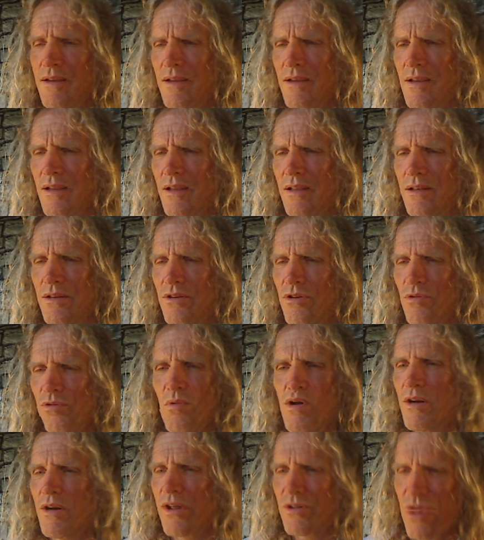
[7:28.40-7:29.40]
And you
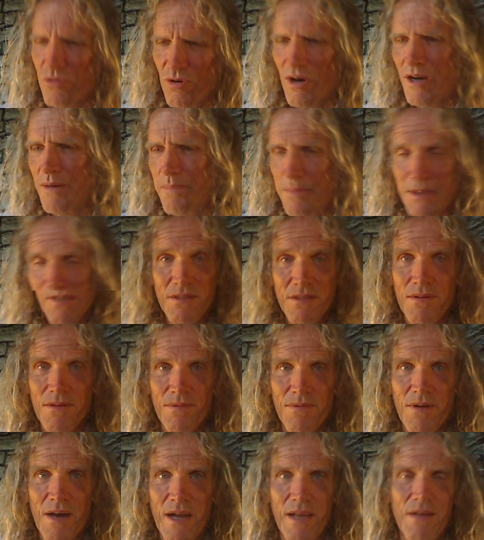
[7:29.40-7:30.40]
want to try to
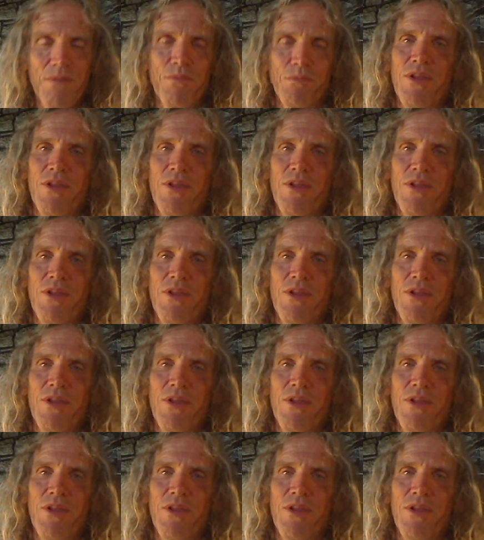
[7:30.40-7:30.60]
mystify it.